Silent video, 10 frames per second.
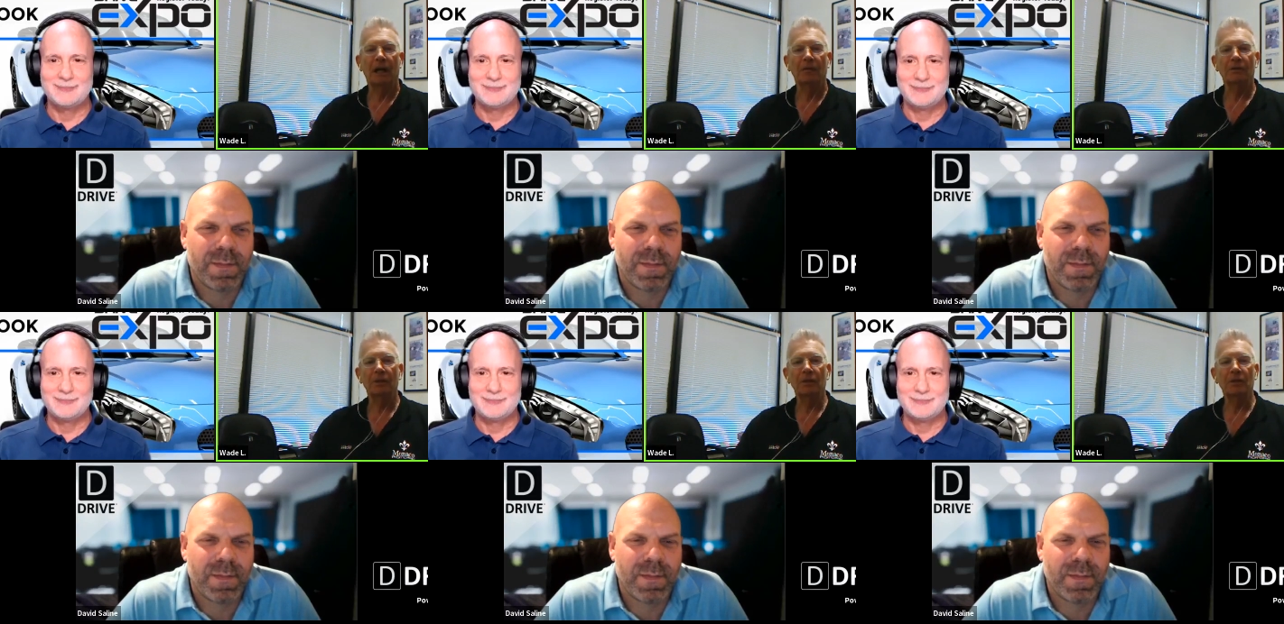Speaker 1: I'll
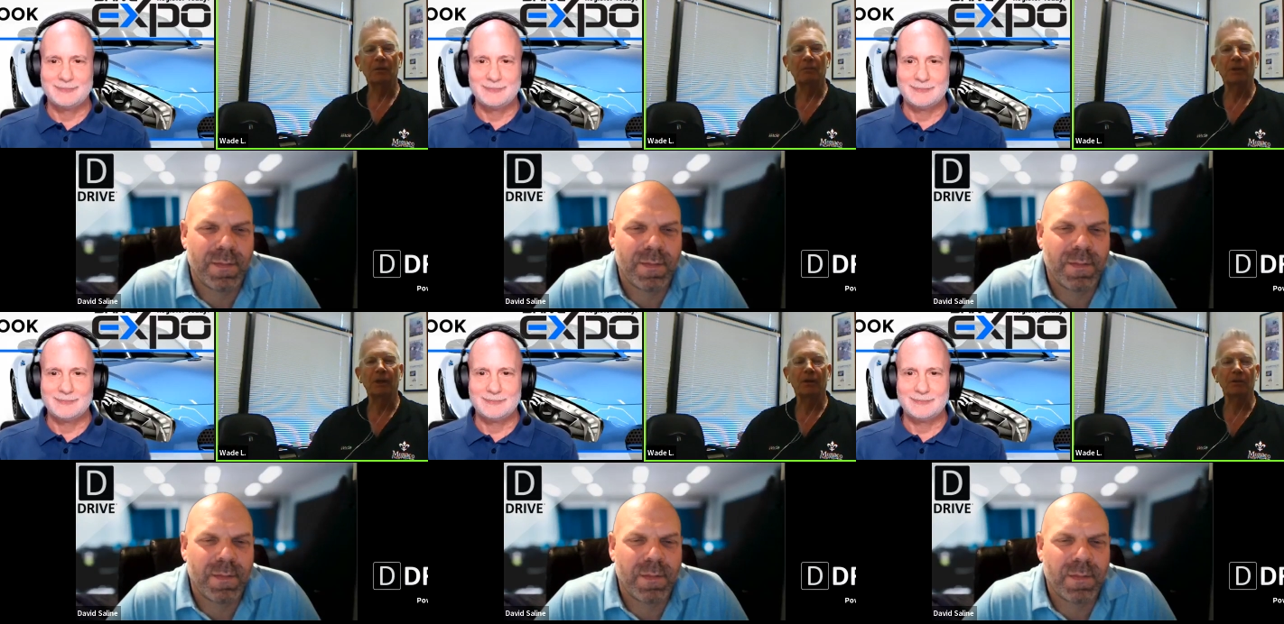tell you
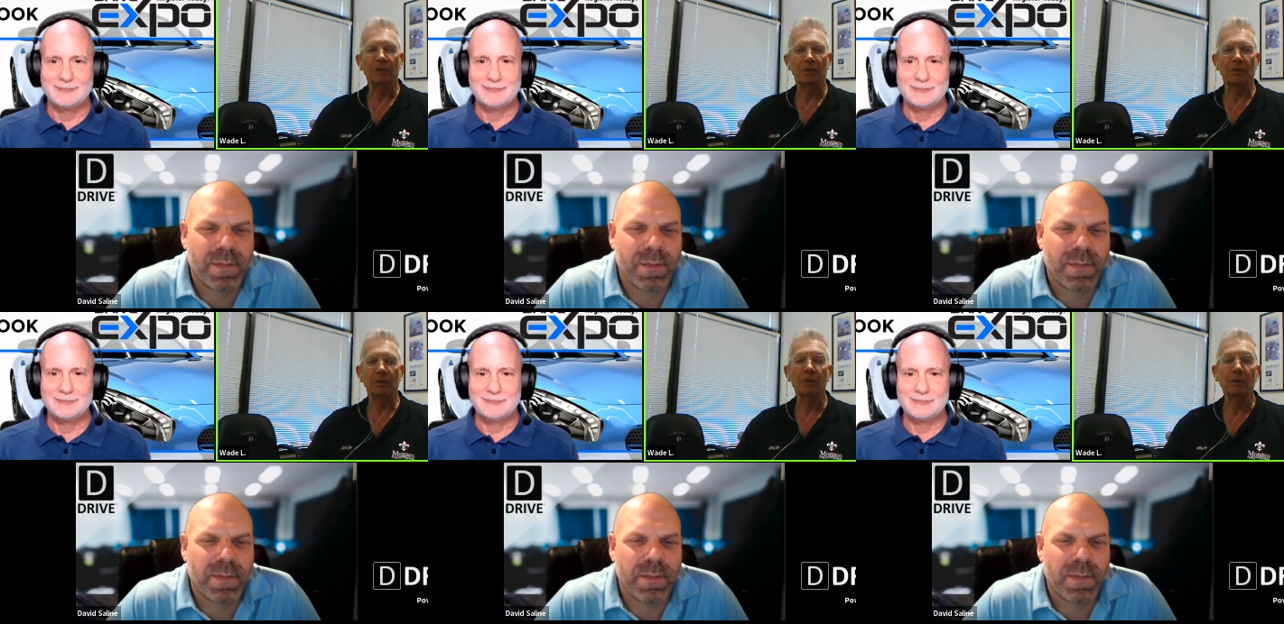something else that's
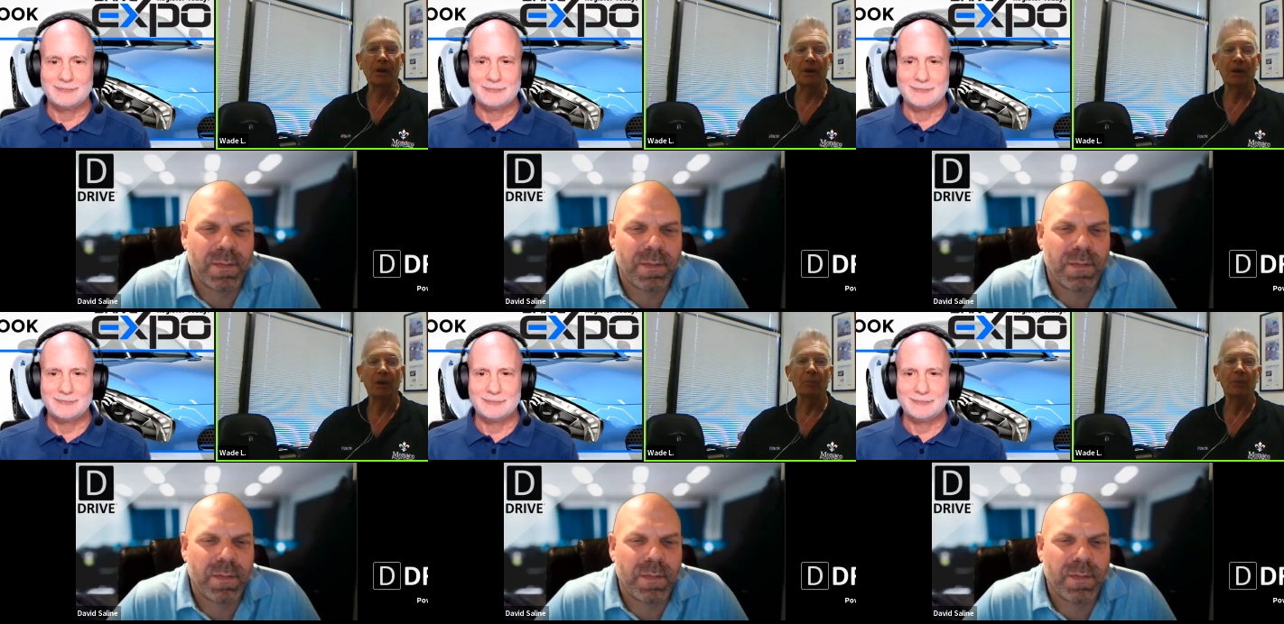still going
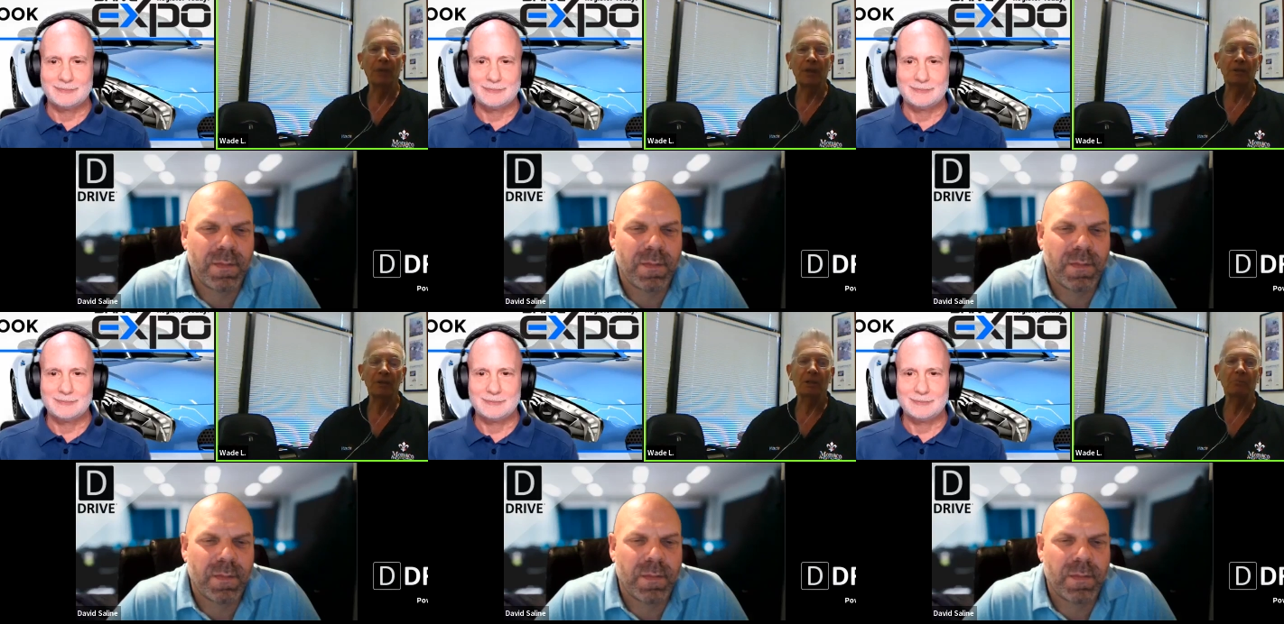on with that
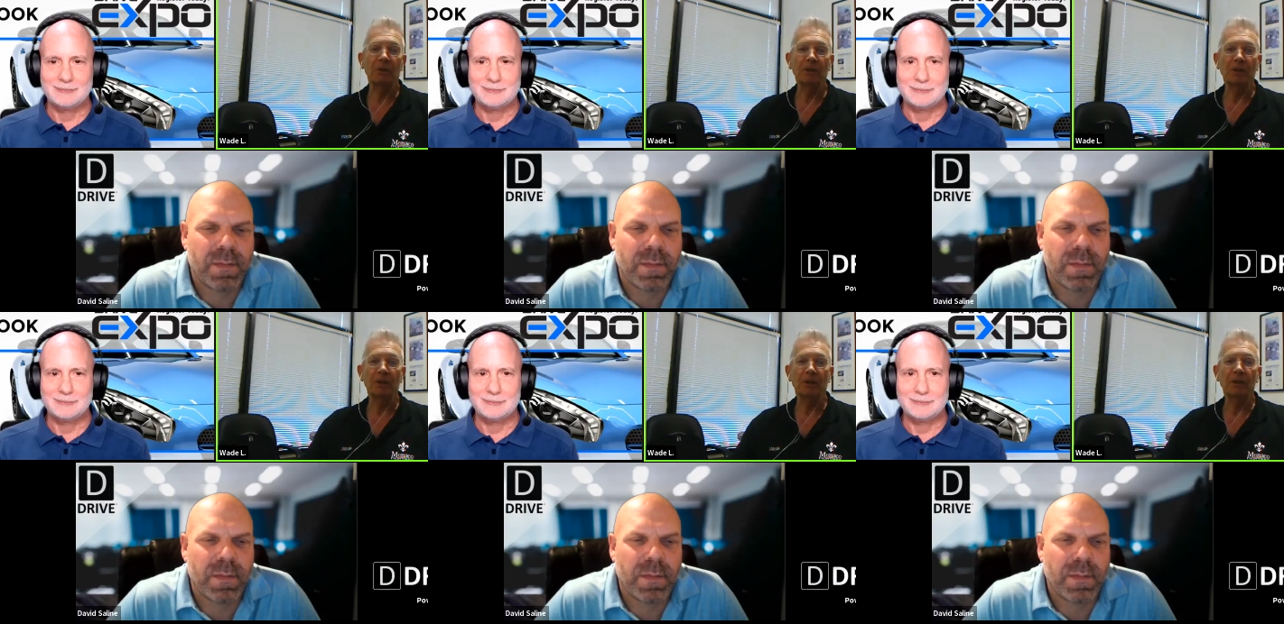same
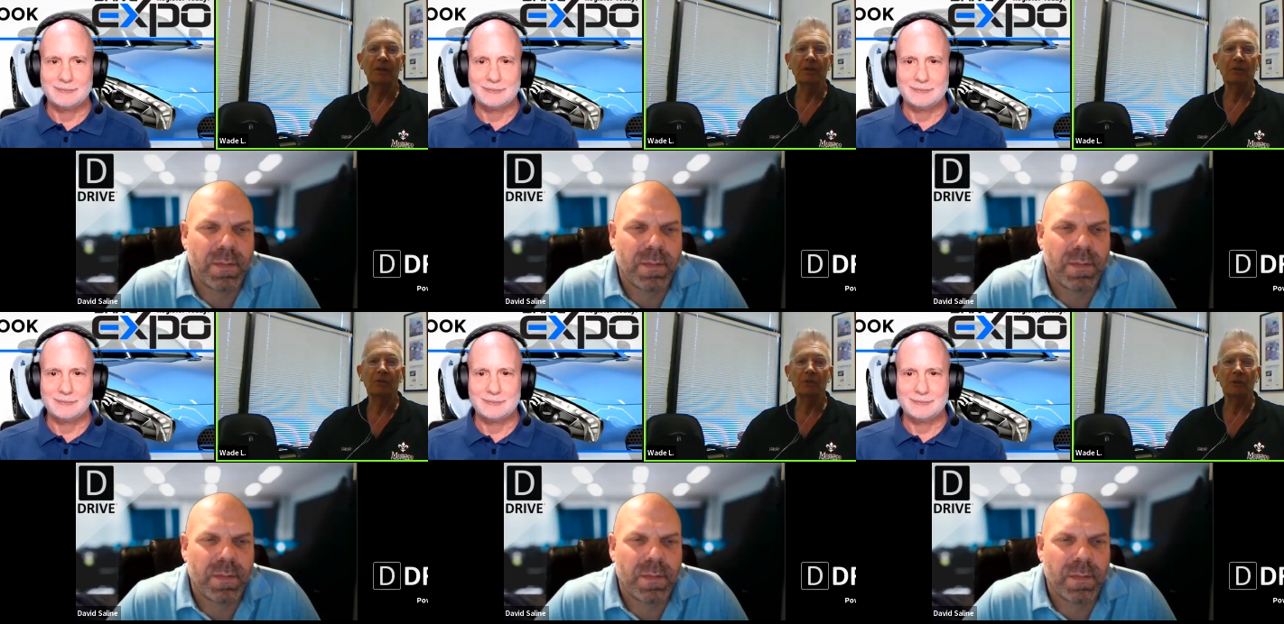dealer
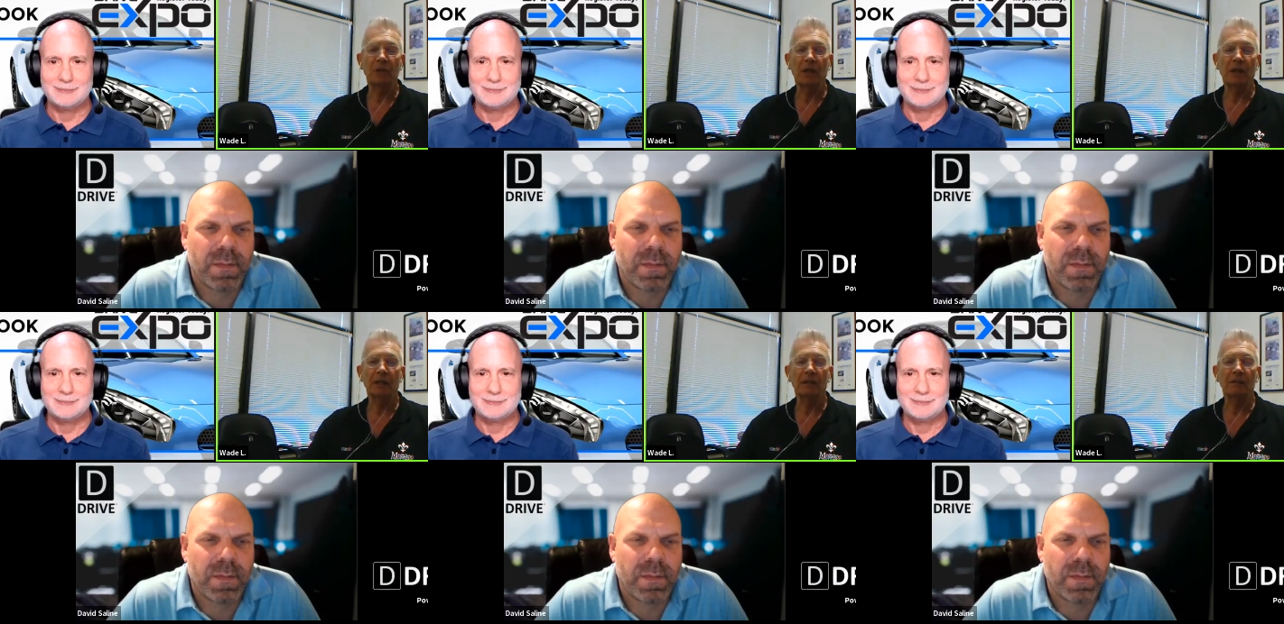is is that